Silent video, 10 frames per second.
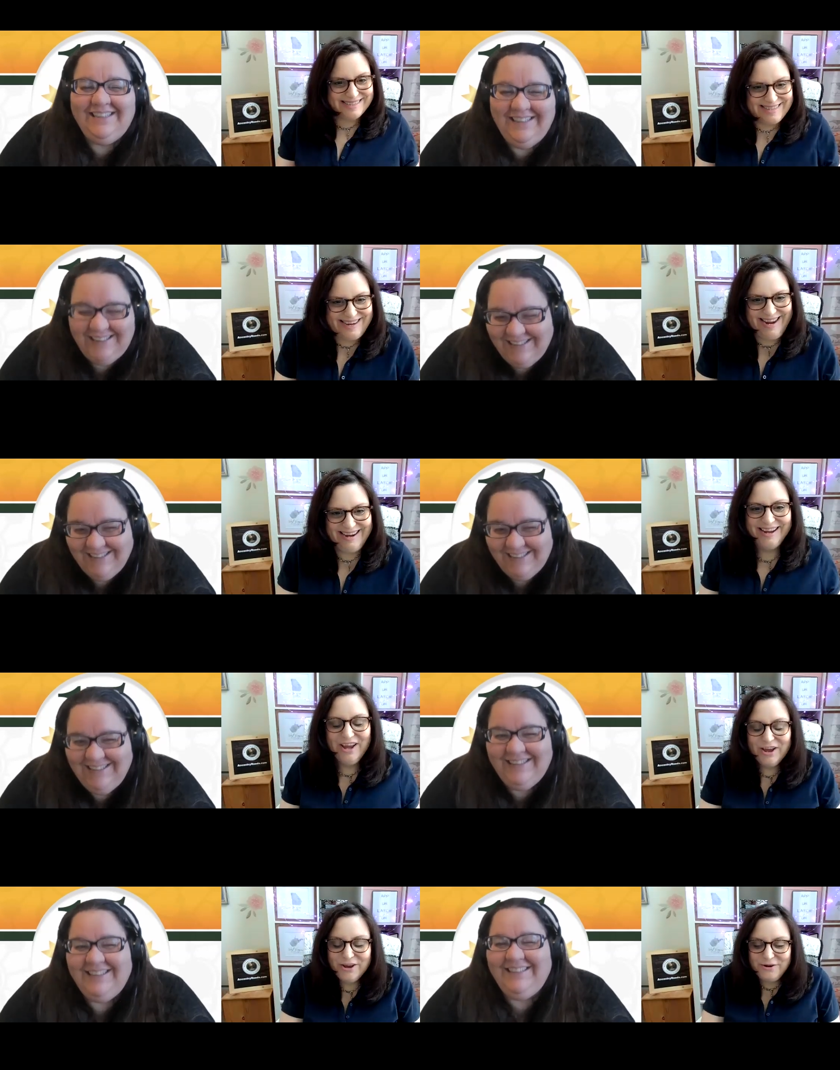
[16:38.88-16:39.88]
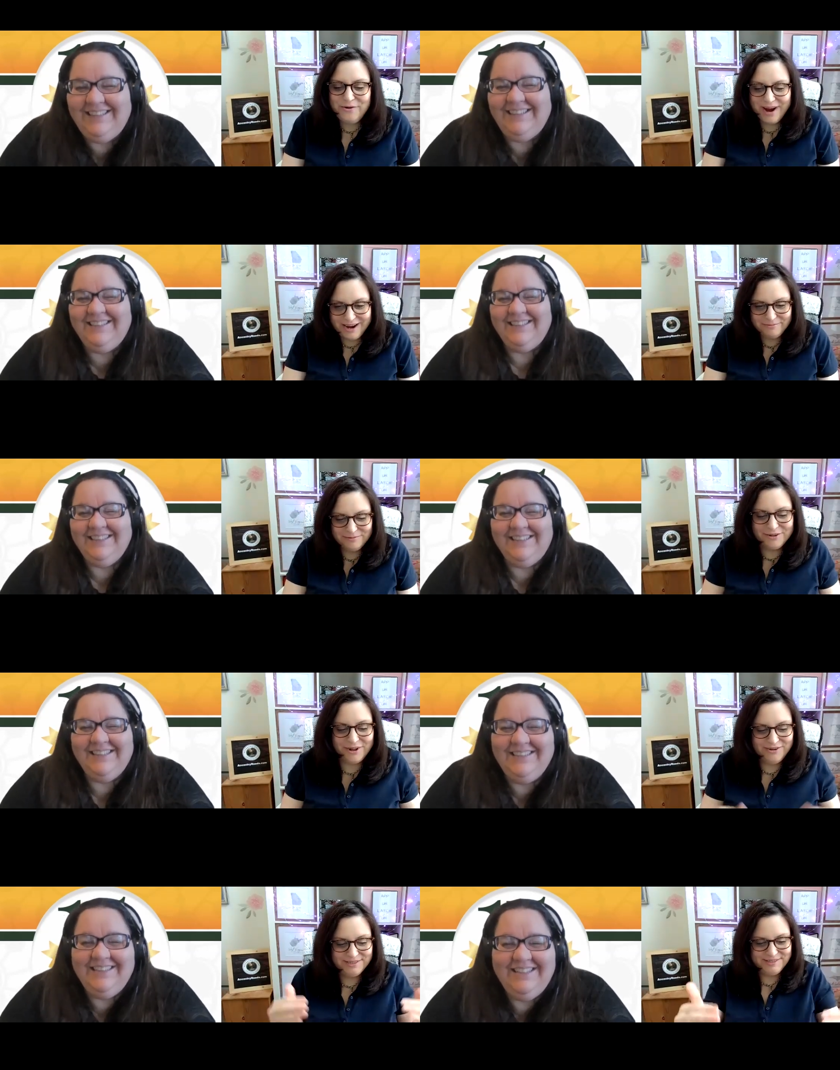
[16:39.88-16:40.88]
Speaker 1: see who I'm
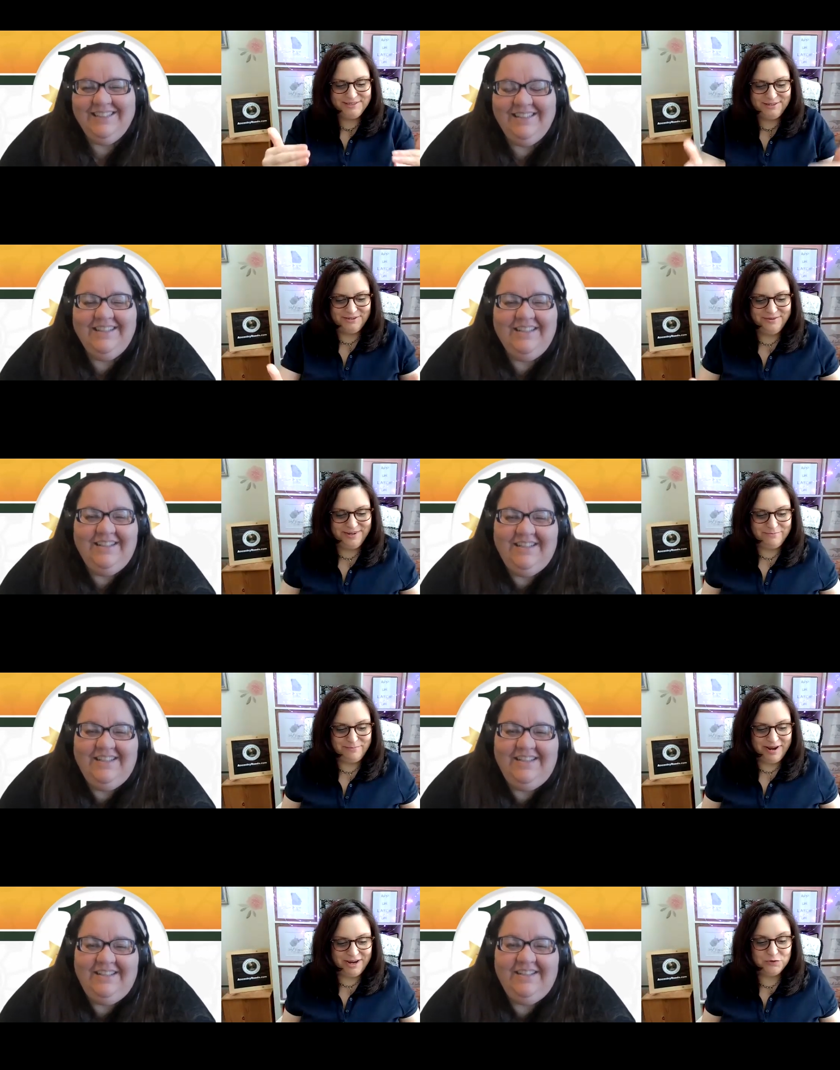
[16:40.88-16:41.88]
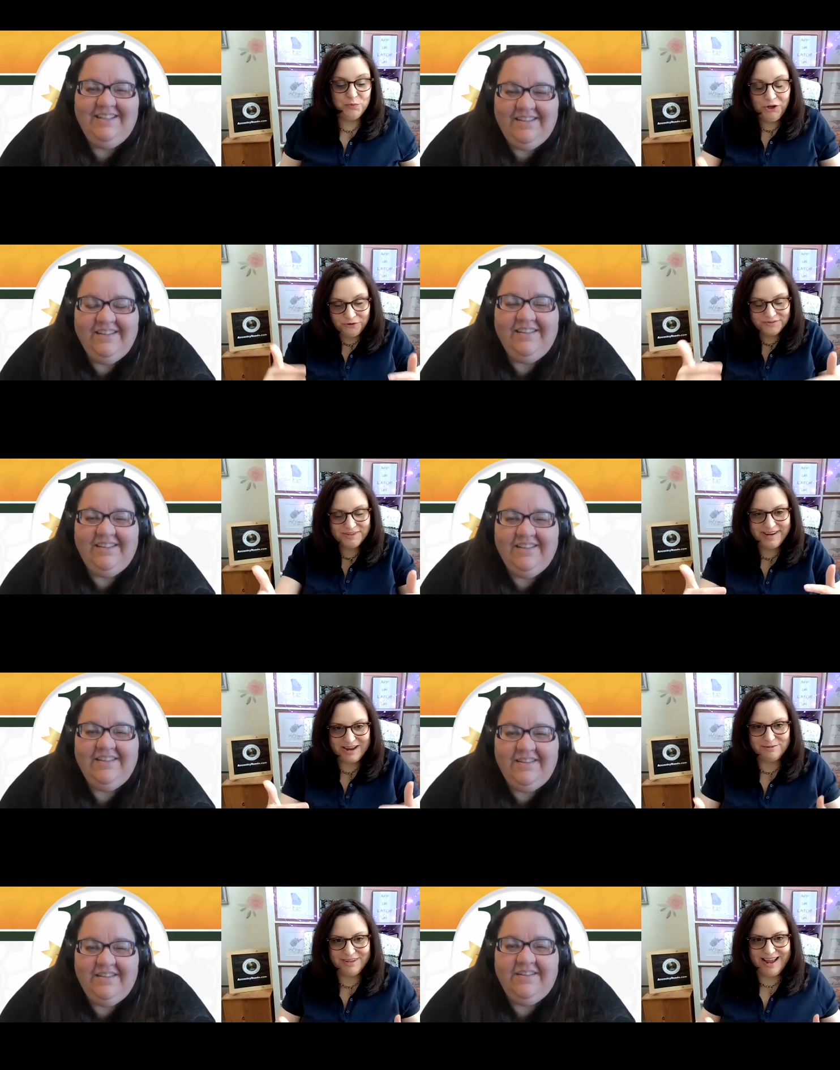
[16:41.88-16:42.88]
closest to in a page. We use it in
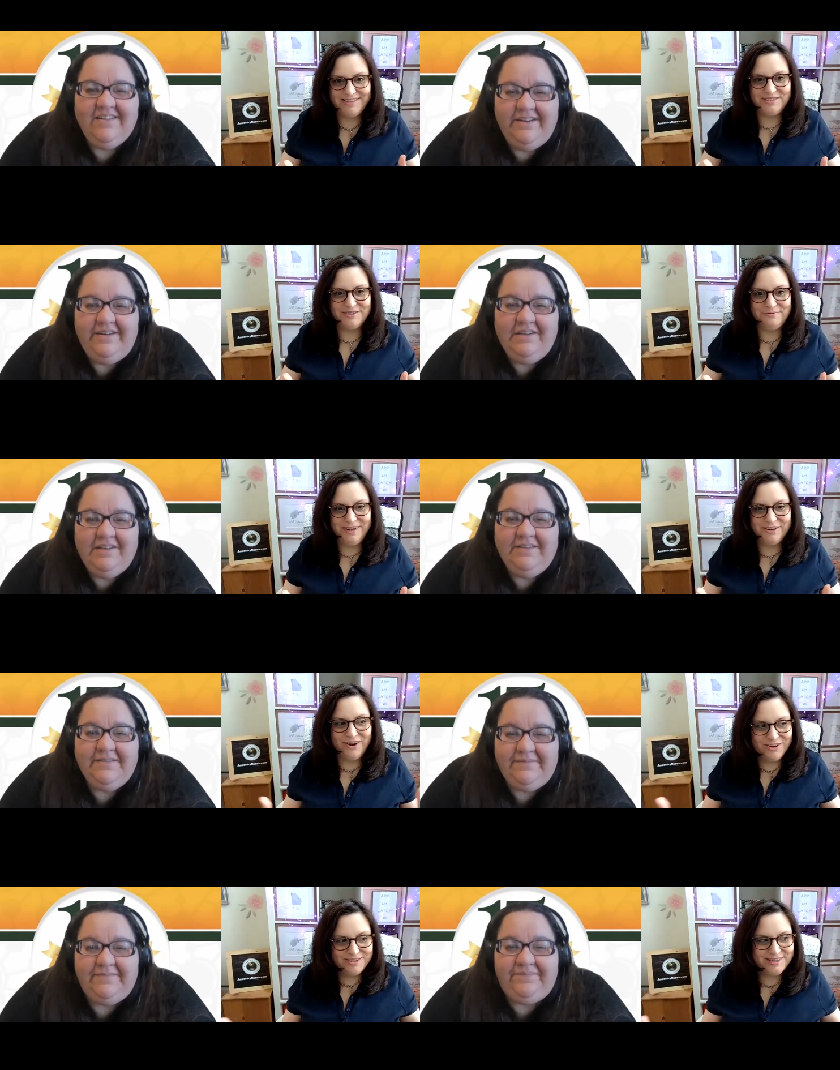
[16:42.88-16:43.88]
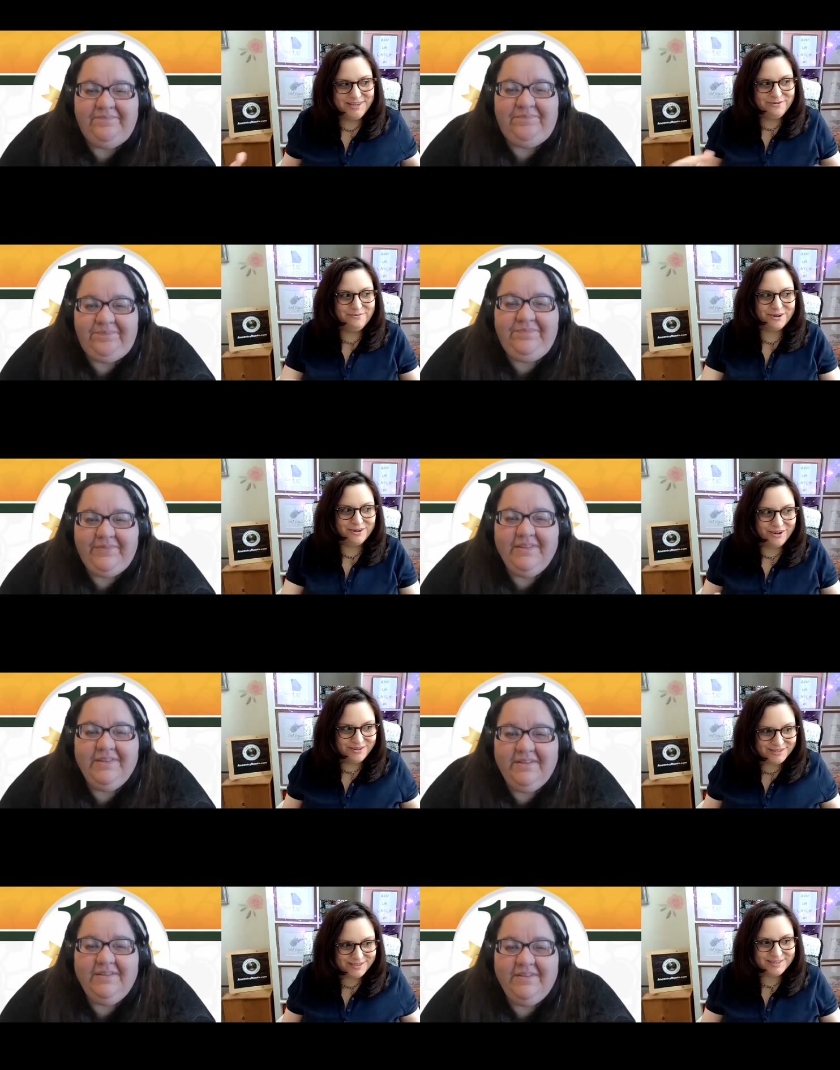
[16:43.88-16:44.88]
Appalachia so we can all see who we're
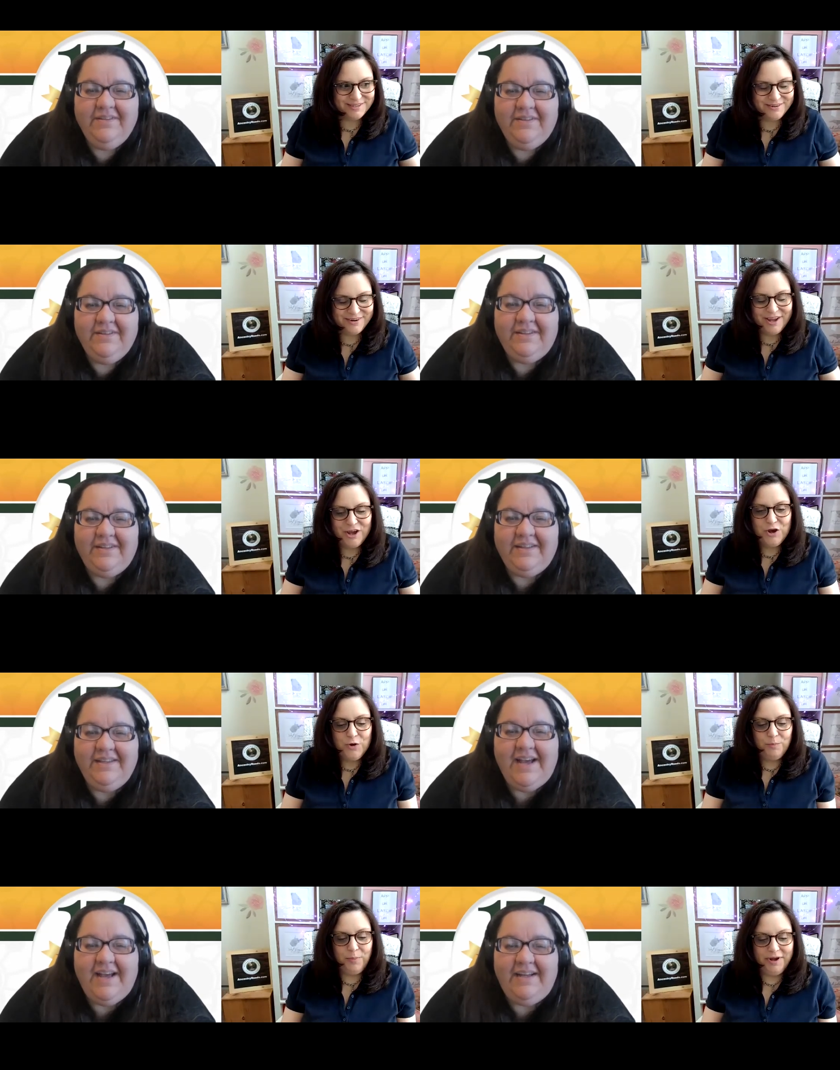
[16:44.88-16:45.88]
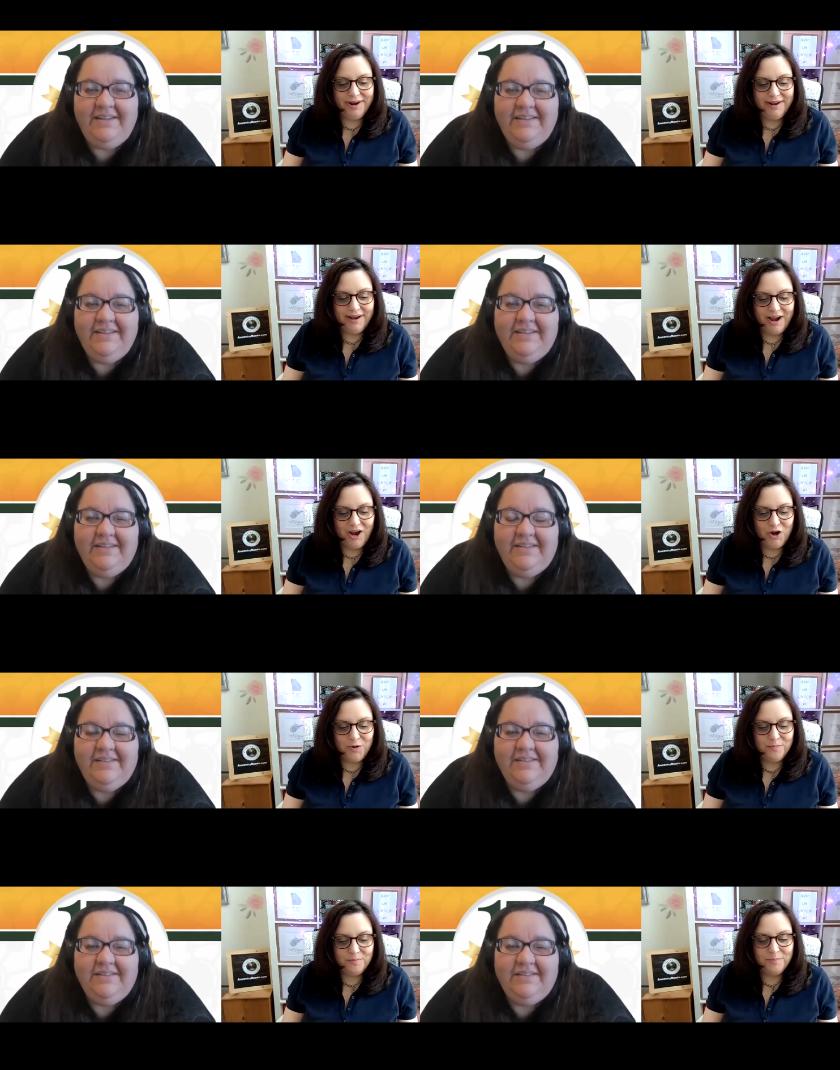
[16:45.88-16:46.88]
closest to. Yeah. But
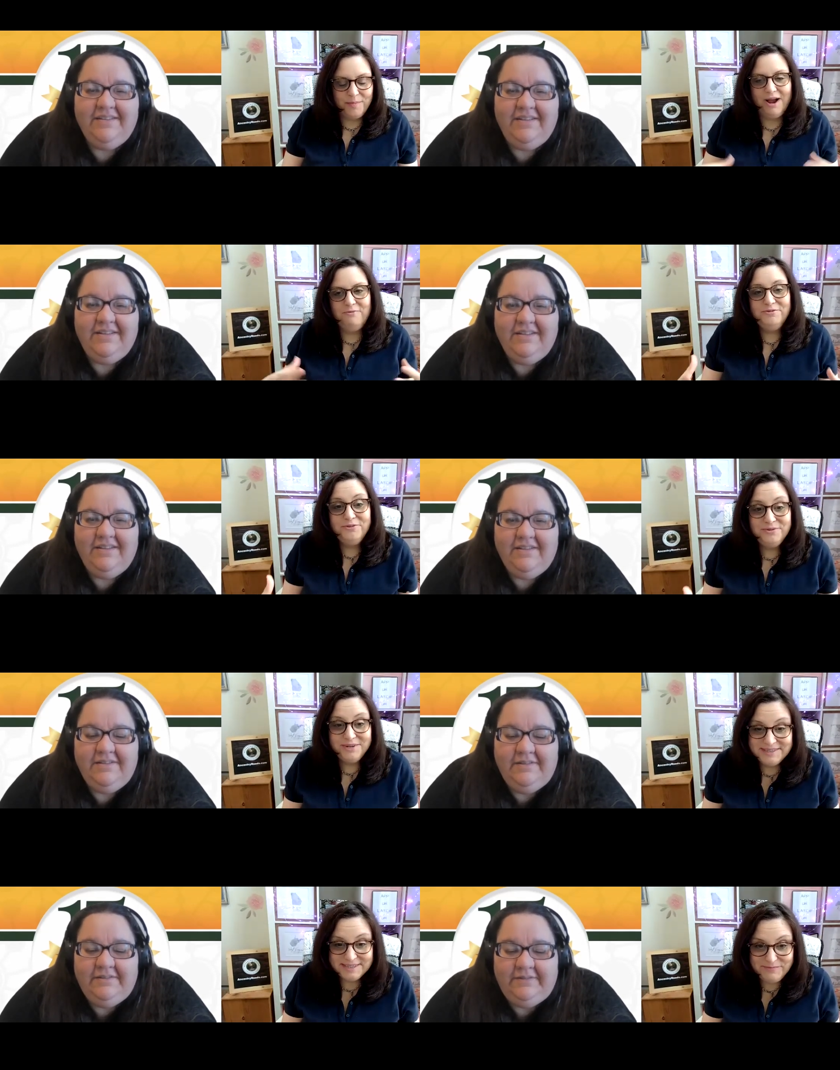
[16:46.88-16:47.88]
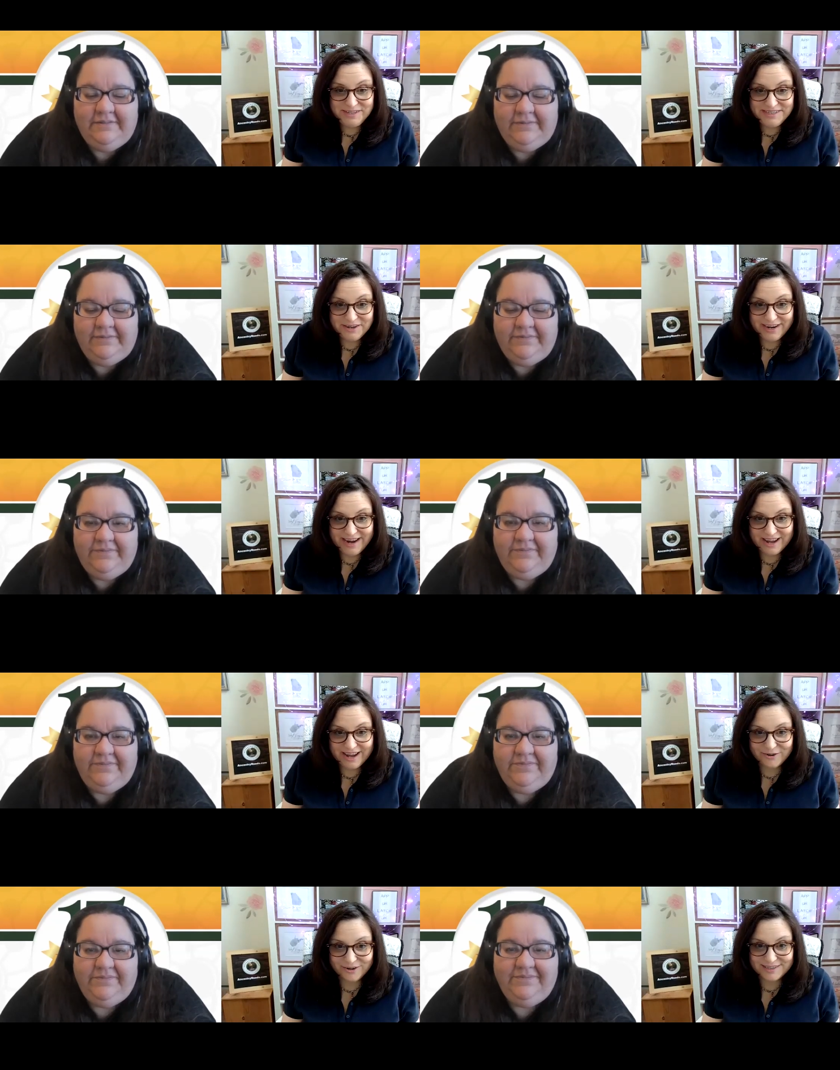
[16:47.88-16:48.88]
um, I will do it in cemetery
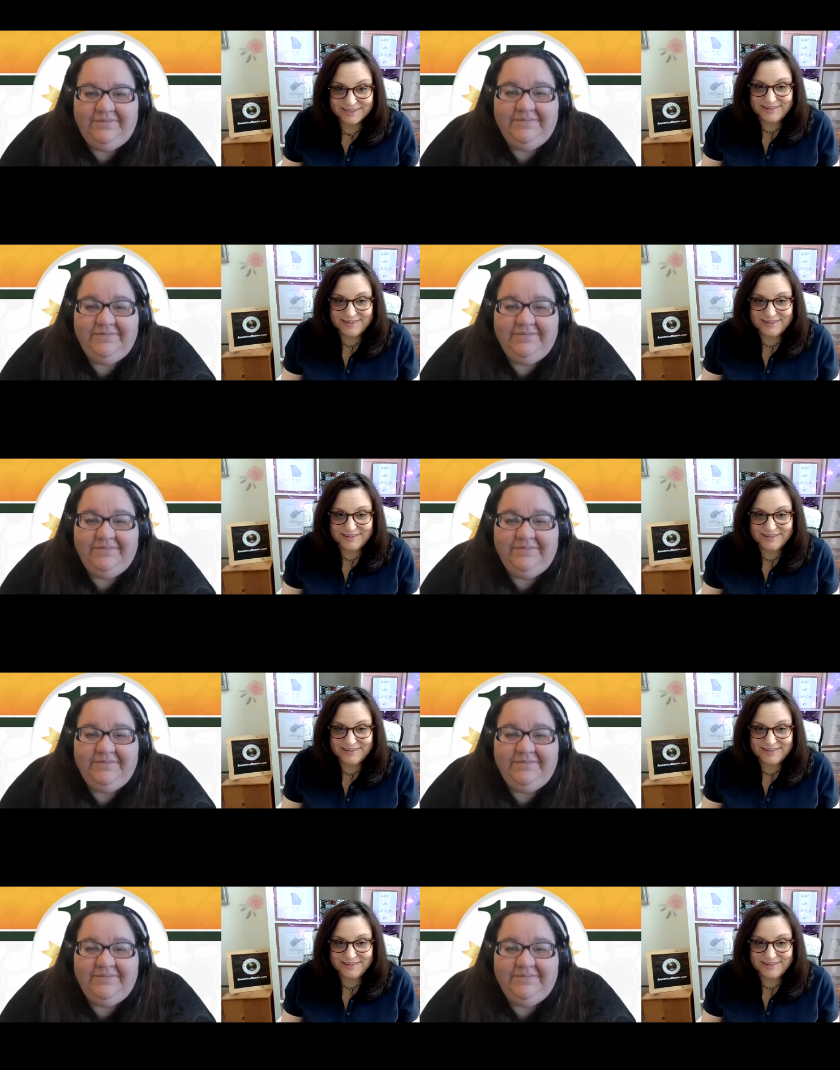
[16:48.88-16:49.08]
categories